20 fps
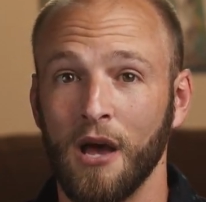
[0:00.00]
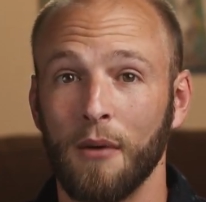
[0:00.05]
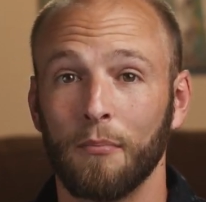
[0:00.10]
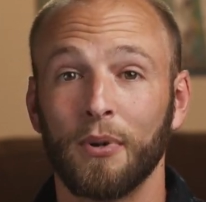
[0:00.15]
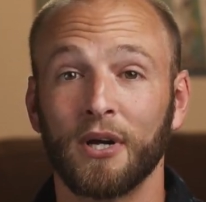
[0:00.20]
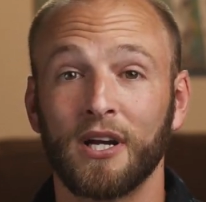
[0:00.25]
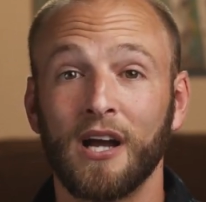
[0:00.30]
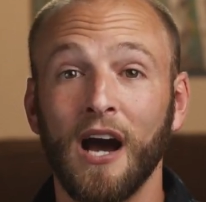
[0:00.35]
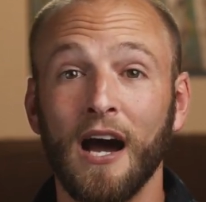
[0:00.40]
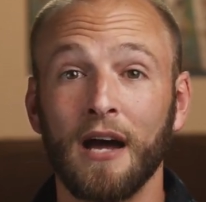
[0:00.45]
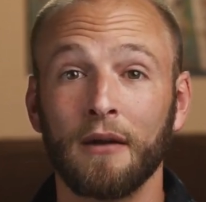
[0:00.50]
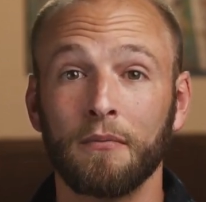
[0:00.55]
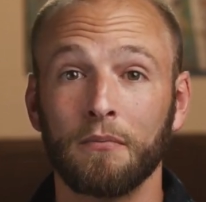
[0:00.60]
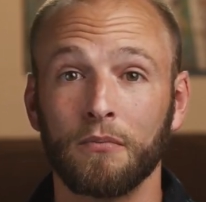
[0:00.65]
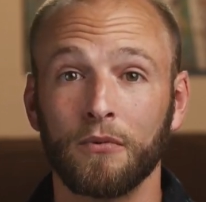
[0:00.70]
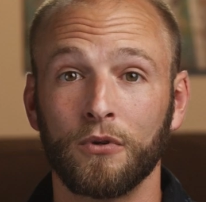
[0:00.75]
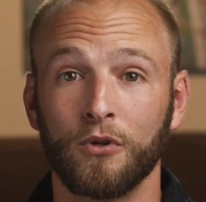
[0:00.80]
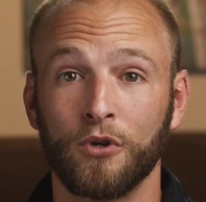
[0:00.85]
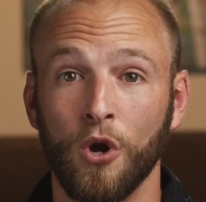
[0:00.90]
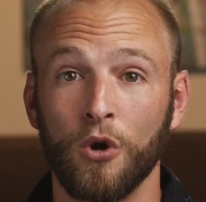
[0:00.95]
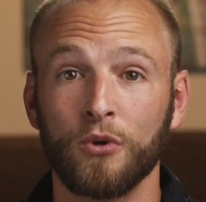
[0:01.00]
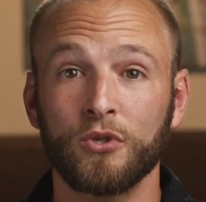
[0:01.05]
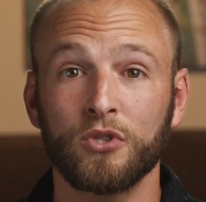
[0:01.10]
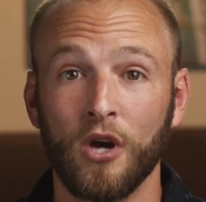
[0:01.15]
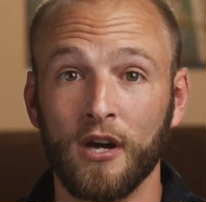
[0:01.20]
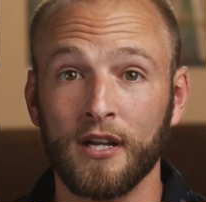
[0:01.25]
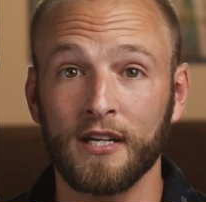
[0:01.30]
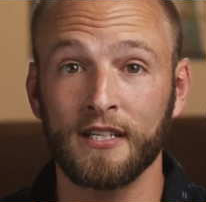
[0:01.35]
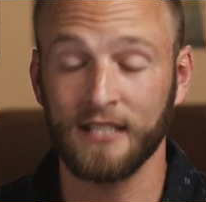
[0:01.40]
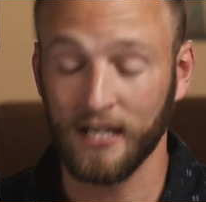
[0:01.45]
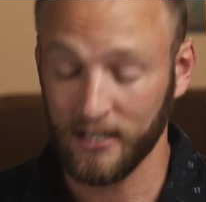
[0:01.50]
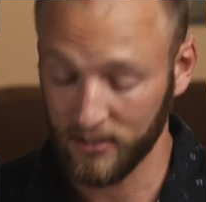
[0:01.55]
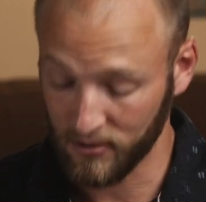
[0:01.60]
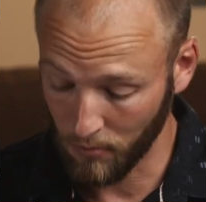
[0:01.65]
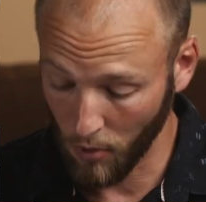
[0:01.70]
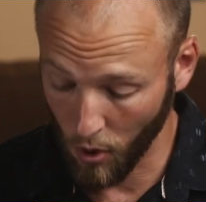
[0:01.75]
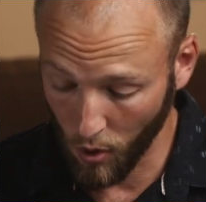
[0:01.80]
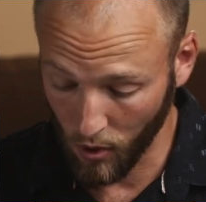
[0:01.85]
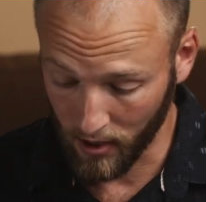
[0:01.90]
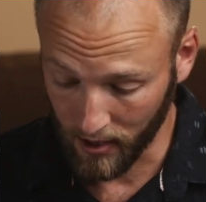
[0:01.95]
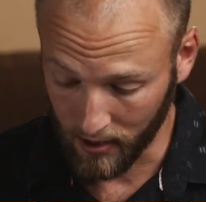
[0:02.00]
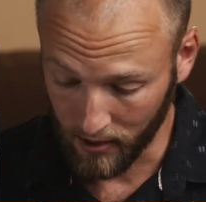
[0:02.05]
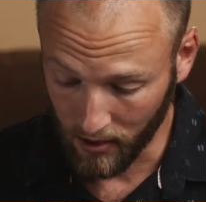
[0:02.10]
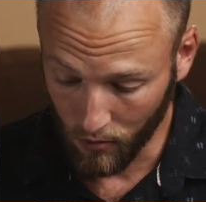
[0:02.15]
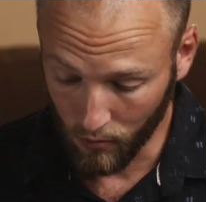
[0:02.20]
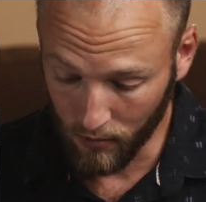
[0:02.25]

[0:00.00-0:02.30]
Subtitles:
But God goes on and does more.